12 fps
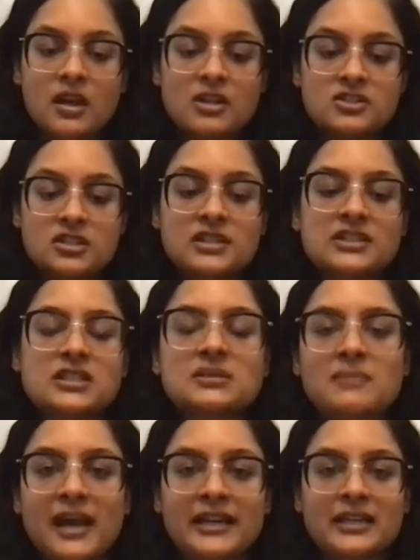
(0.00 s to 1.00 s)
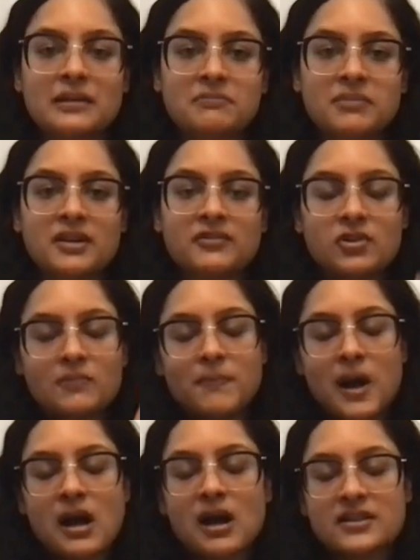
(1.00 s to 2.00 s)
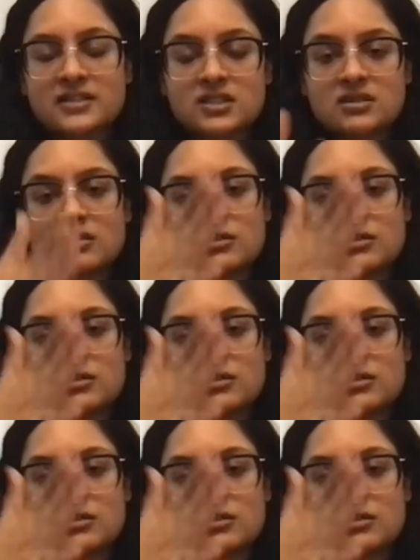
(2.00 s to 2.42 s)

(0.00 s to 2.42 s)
So this is my template, from past